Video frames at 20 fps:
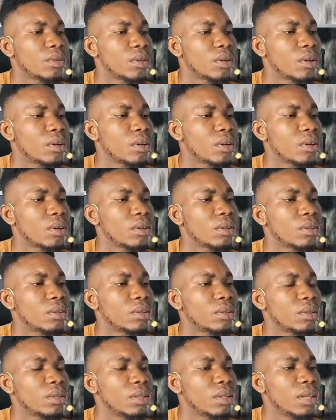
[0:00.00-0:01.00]

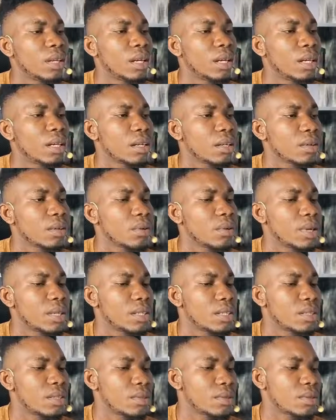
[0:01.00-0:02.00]
all the
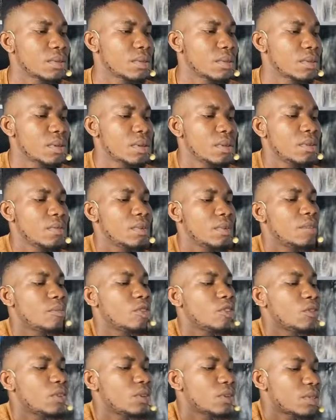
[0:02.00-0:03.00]
questions. Thank you very
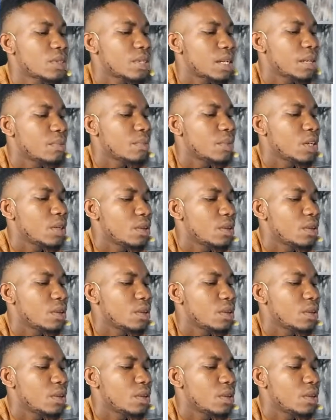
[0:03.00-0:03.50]
much for your time.